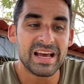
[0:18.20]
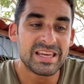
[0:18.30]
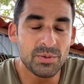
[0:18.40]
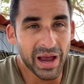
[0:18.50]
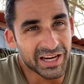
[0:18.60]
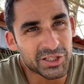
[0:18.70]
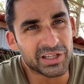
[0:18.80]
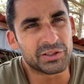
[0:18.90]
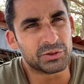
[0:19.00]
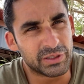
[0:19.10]
You
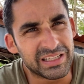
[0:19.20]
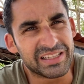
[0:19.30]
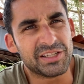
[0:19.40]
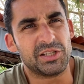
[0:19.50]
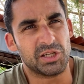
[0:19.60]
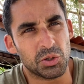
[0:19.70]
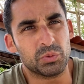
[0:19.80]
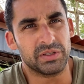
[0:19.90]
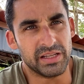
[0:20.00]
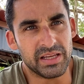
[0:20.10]
actually really
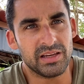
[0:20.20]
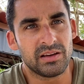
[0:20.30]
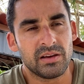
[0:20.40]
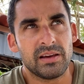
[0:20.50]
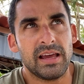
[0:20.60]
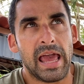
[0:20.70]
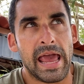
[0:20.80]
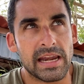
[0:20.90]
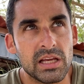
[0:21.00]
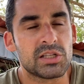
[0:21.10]
don't need
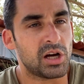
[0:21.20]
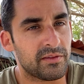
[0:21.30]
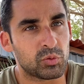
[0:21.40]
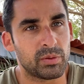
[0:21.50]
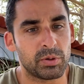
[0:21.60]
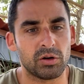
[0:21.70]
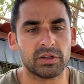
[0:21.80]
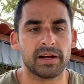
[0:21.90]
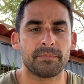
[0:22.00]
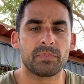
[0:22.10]
any software
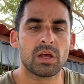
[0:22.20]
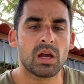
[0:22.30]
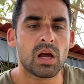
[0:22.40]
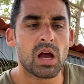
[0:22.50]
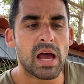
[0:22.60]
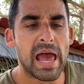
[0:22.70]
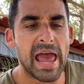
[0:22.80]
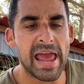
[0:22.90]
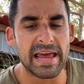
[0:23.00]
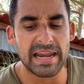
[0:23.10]
program.
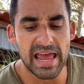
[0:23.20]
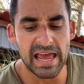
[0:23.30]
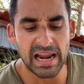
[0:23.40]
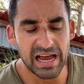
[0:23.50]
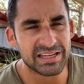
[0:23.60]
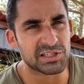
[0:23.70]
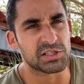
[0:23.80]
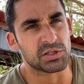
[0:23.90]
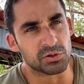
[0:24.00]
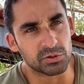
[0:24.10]
And I
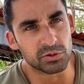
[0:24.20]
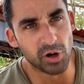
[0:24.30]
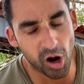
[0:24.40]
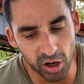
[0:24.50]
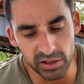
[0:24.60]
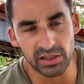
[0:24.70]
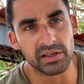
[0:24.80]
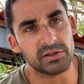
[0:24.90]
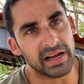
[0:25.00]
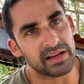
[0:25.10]

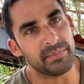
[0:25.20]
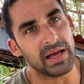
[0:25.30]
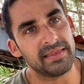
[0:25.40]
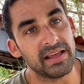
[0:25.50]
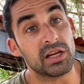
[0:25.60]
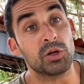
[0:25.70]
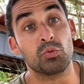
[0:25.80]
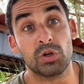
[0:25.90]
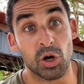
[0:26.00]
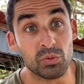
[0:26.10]
strongly recommend that you
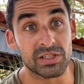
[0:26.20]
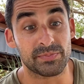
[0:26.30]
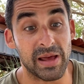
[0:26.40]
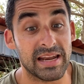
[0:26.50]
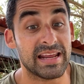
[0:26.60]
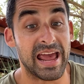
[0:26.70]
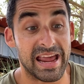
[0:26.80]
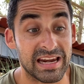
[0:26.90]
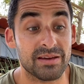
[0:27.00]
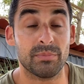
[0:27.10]
don't spend
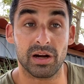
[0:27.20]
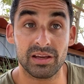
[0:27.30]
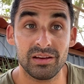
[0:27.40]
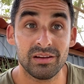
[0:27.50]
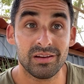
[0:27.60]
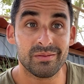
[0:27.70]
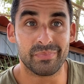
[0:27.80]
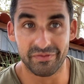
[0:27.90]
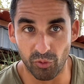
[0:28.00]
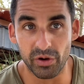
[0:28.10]
any money
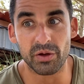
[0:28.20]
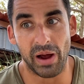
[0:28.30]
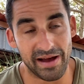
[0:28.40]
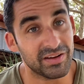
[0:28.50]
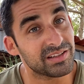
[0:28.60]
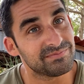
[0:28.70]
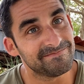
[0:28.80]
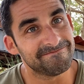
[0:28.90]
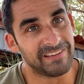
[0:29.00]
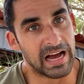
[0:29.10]
before you have it,
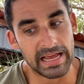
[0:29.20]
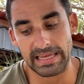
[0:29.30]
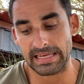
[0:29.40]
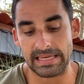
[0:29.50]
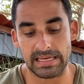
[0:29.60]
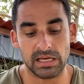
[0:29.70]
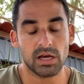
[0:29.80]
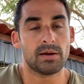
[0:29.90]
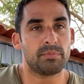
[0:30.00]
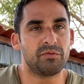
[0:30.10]
i.e.,
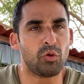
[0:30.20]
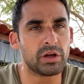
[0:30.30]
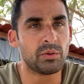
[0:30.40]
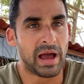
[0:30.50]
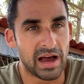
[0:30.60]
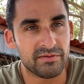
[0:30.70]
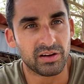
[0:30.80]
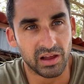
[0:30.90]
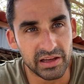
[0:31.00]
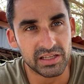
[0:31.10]
before you have
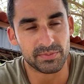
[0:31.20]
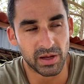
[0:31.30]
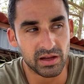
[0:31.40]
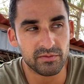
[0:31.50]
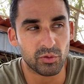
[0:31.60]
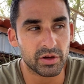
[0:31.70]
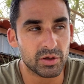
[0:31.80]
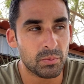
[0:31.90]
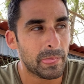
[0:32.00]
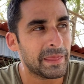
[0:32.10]
clients paying for
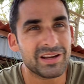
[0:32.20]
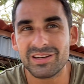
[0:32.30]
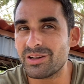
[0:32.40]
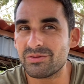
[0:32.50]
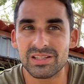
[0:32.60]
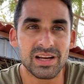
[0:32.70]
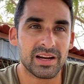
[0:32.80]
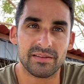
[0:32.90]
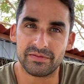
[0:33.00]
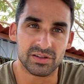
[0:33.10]
you. Don't sign
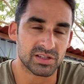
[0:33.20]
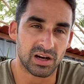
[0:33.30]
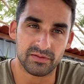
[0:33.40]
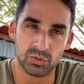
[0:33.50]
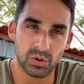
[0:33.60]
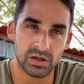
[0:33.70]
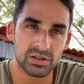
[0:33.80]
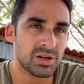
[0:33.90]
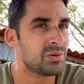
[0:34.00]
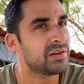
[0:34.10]
up for software.
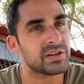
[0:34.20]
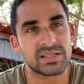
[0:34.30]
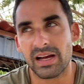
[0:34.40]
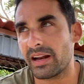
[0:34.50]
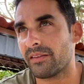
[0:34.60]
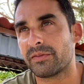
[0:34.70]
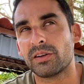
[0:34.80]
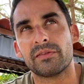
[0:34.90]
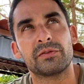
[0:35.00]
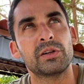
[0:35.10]
Don't even sign up
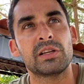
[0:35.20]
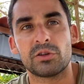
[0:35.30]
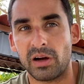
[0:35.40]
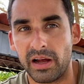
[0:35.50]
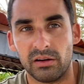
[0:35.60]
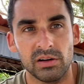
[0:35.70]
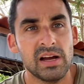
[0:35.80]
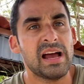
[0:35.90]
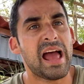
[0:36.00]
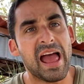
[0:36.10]
for a free trial.
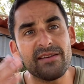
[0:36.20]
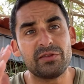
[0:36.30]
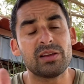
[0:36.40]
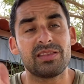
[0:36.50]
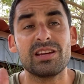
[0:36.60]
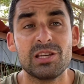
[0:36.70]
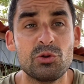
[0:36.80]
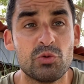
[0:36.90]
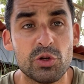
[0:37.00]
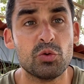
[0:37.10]
Everything
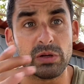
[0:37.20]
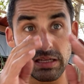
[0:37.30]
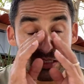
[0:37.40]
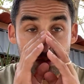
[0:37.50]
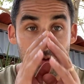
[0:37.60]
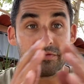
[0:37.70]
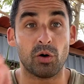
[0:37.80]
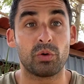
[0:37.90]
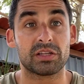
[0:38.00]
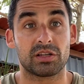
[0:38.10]
you do needs to be
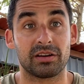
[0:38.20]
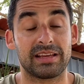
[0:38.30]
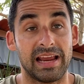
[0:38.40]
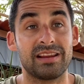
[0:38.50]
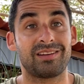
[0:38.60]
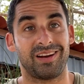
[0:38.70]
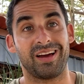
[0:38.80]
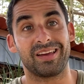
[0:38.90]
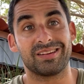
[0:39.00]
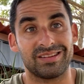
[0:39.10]
focused on getting
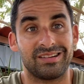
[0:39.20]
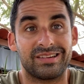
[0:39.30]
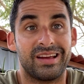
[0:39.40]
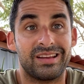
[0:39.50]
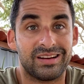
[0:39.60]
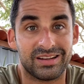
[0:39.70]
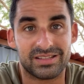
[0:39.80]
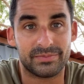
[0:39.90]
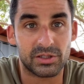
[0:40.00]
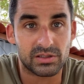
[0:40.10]
clients, on getting
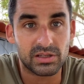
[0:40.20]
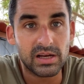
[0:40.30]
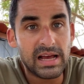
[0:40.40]
customers.